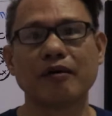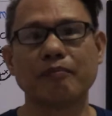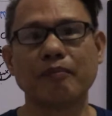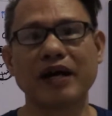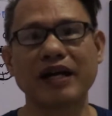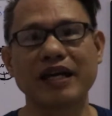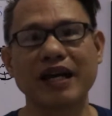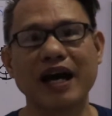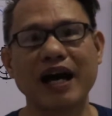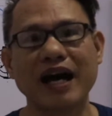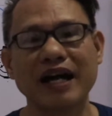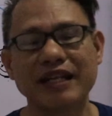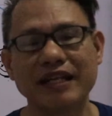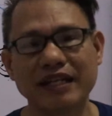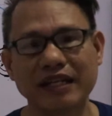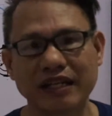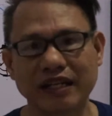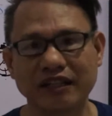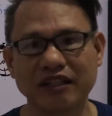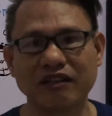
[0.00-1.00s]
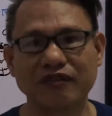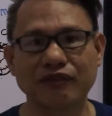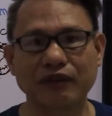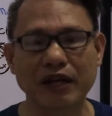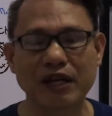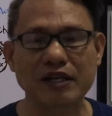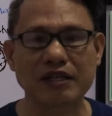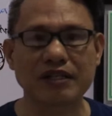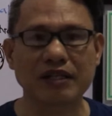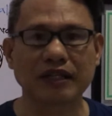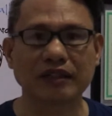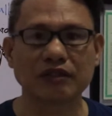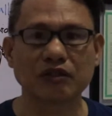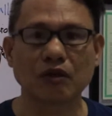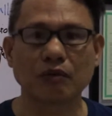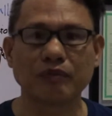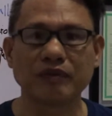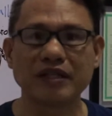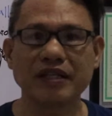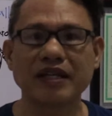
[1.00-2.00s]
adding a differentials
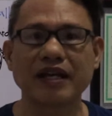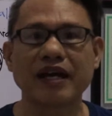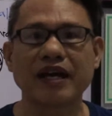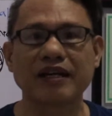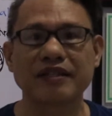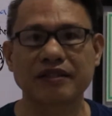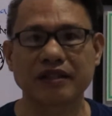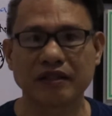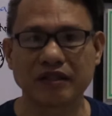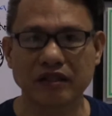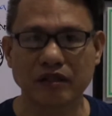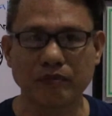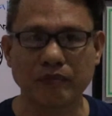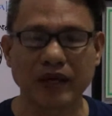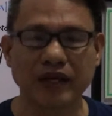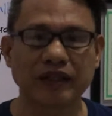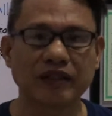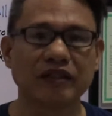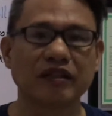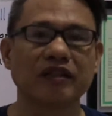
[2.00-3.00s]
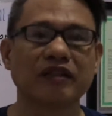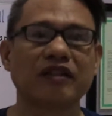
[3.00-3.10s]
of dx and dy